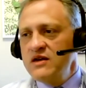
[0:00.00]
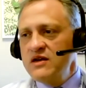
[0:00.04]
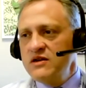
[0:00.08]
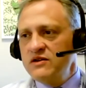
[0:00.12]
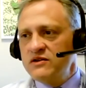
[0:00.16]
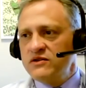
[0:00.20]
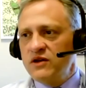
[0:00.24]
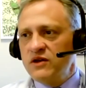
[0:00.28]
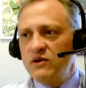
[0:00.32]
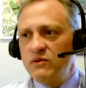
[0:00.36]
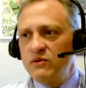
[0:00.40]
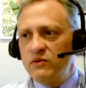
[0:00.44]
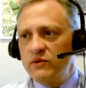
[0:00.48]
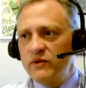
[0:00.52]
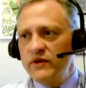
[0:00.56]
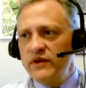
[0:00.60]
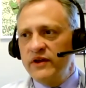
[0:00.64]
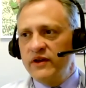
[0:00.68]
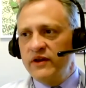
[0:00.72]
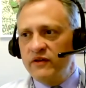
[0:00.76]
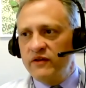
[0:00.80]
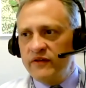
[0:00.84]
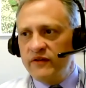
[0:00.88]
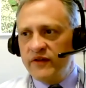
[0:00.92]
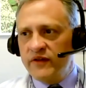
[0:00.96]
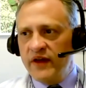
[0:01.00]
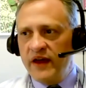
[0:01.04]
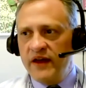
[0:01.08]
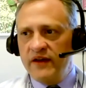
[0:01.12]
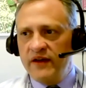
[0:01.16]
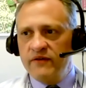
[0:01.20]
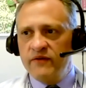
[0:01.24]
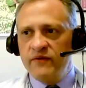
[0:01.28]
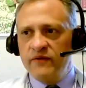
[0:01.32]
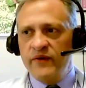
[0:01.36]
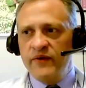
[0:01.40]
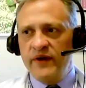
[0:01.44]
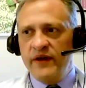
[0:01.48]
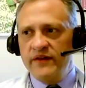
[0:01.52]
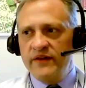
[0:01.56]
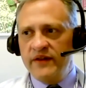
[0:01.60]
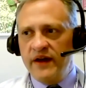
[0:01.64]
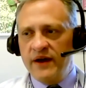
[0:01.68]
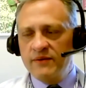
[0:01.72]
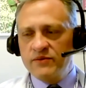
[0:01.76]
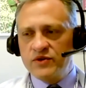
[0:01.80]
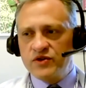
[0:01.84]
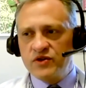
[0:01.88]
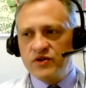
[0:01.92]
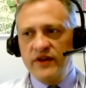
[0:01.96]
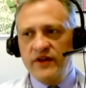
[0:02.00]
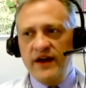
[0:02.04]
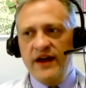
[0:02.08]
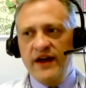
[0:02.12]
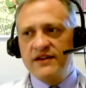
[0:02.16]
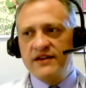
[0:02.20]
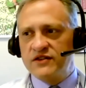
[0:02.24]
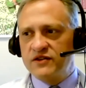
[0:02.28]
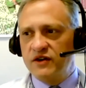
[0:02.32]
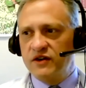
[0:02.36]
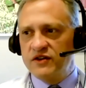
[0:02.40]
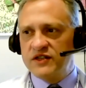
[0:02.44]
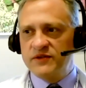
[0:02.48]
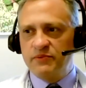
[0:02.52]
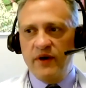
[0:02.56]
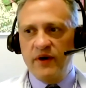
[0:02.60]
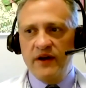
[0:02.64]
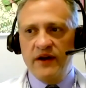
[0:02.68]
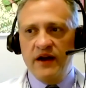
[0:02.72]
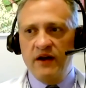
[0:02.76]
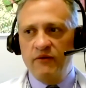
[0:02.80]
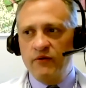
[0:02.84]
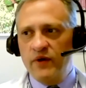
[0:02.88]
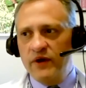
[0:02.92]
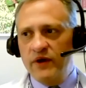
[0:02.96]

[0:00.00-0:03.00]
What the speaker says: So I'm sure they had to start spreading out.